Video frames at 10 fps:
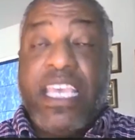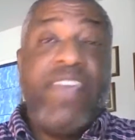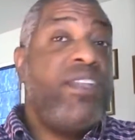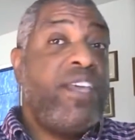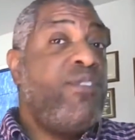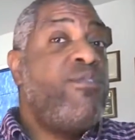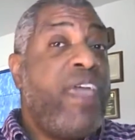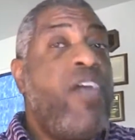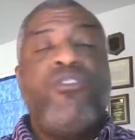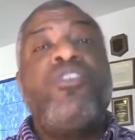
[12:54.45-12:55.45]
Even if you
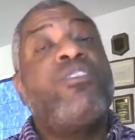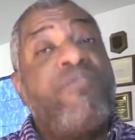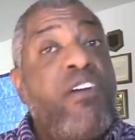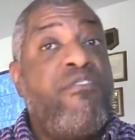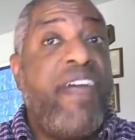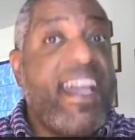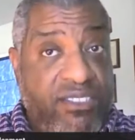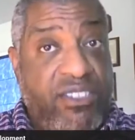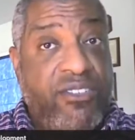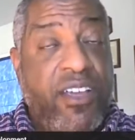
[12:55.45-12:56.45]
fail, you're going to fail
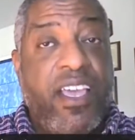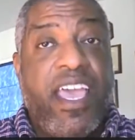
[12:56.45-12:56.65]
faster.